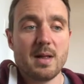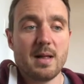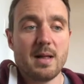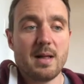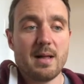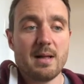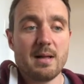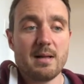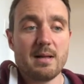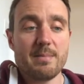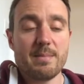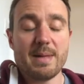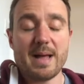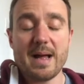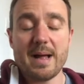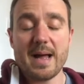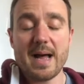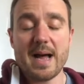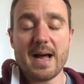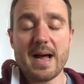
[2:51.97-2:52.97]

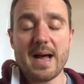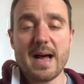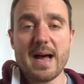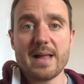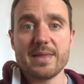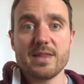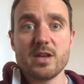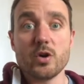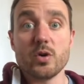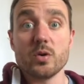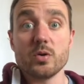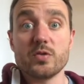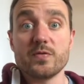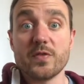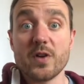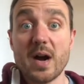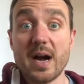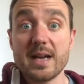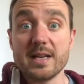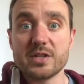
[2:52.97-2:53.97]
at the urge
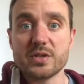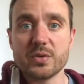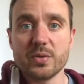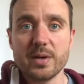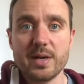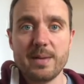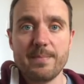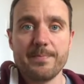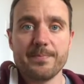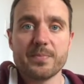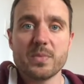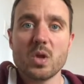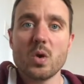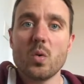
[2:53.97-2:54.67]
for ice cream